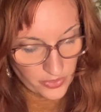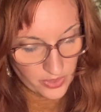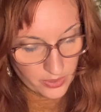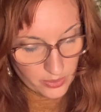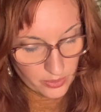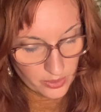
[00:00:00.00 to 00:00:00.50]

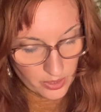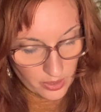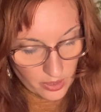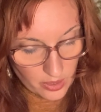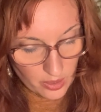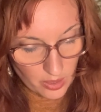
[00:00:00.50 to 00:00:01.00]
Through
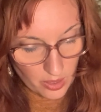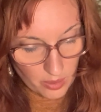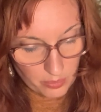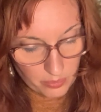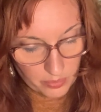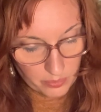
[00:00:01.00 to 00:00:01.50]
the
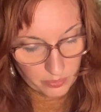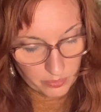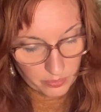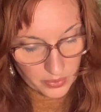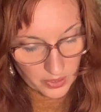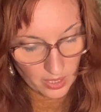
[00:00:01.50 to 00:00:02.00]

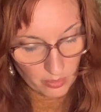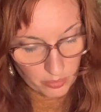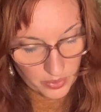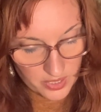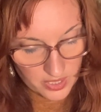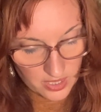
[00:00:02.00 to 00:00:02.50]
plump
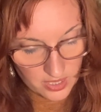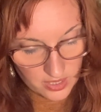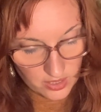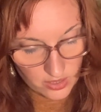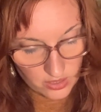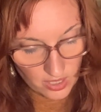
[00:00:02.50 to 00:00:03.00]
sister
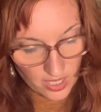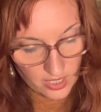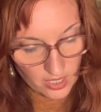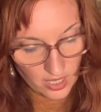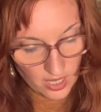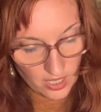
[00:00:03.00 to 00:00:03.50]
tried
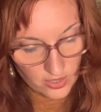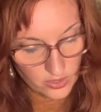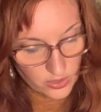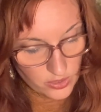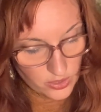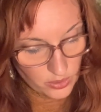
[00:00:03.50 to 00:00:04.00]
hard to
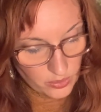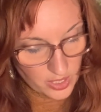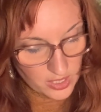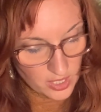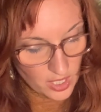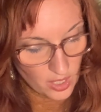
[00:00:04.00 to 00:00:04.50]
do
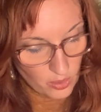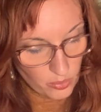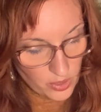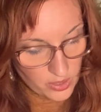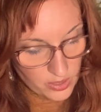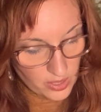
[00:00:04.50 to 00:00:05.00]
it with